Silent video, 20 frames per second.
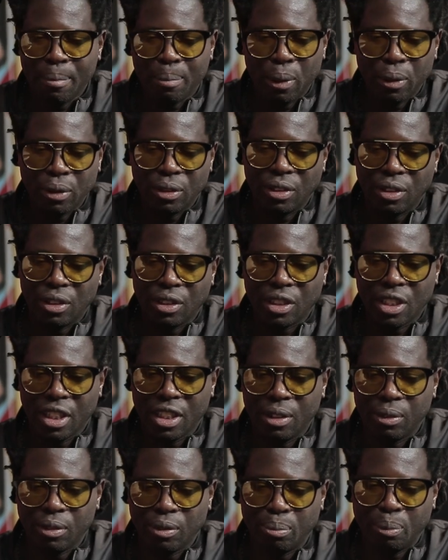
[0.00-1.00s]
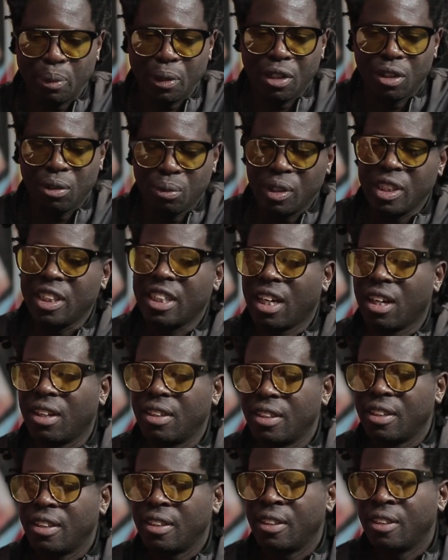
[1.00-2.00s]
That person's gonna put it in retail.
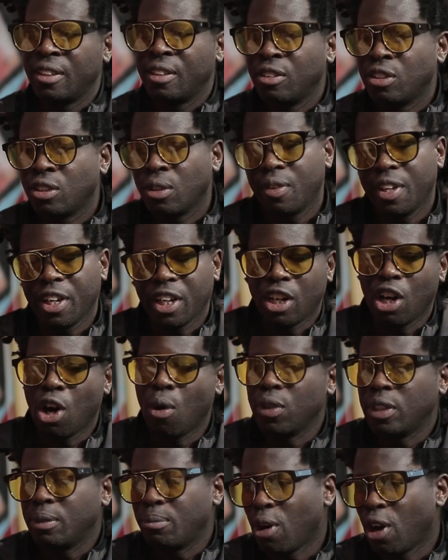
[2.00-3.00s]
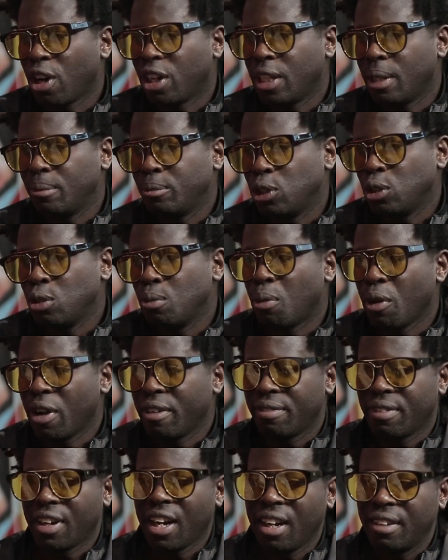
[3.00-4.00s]
So they're gonna always mark it up
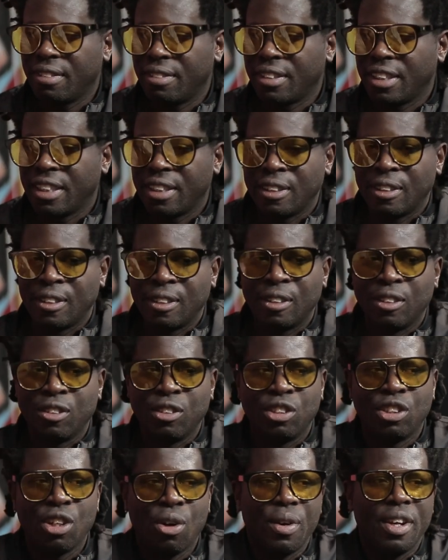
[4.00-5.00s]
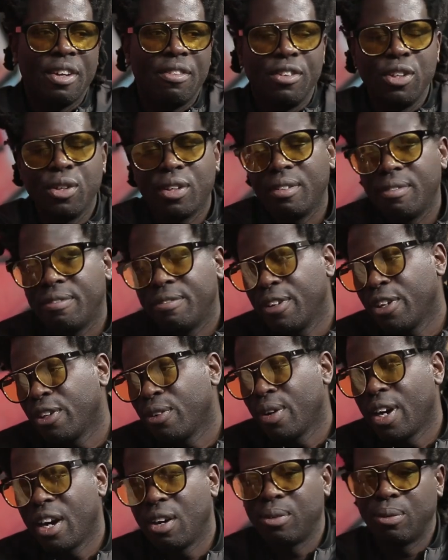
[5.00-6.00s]
2.5. So if you can
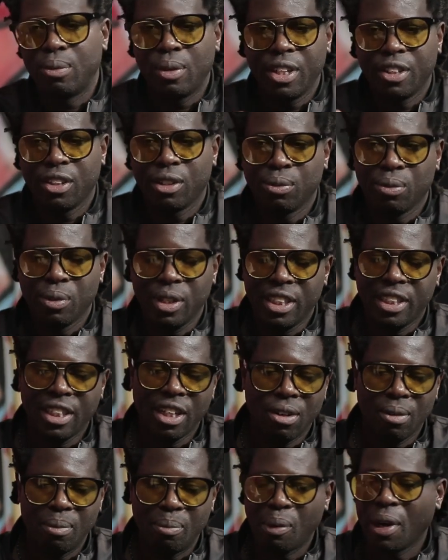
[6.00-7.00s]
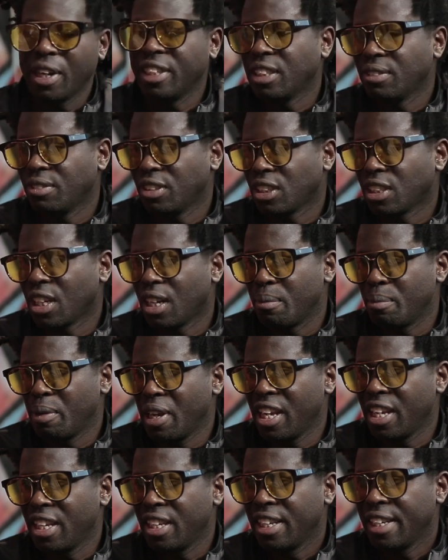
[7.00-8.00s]
figure out what the retail price of it's gonna
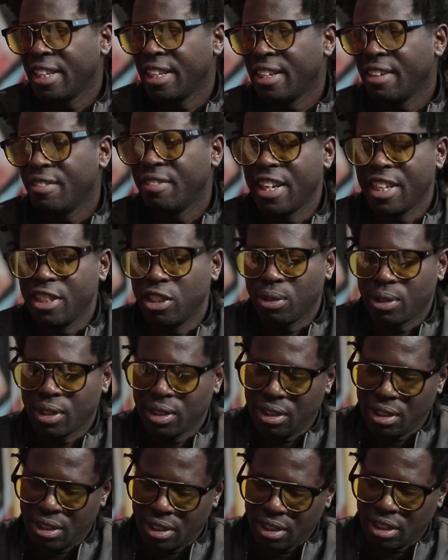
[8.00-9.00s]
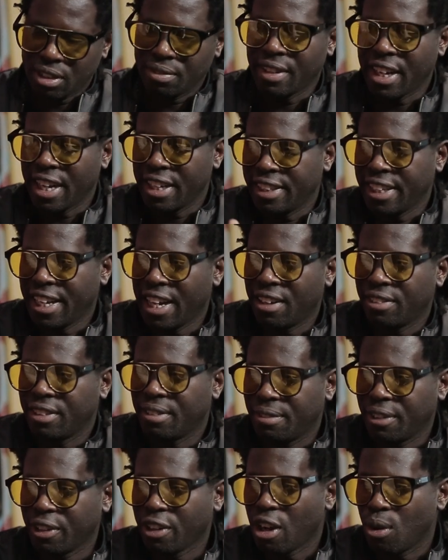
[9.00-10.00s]
be, then you can divide down to
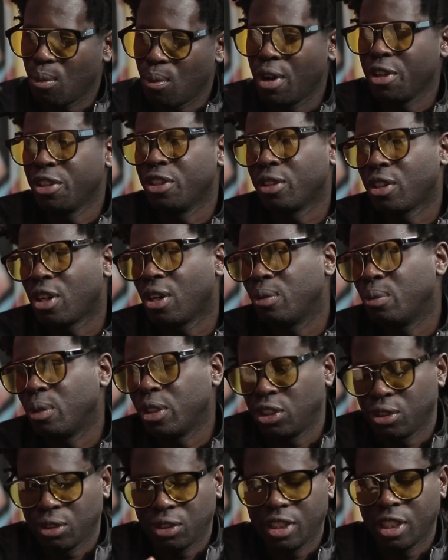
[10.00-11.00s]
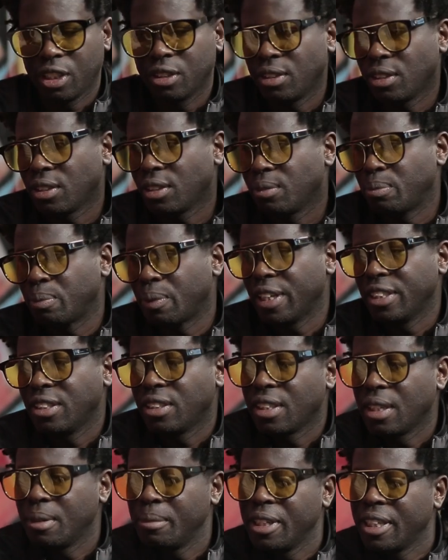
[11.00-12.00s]
figure out what your sales price
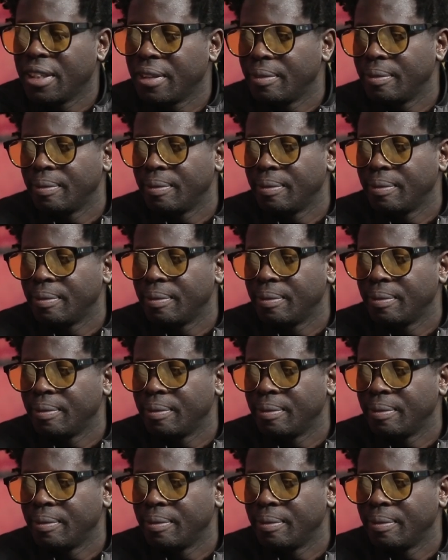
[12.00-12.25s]
is gonna be.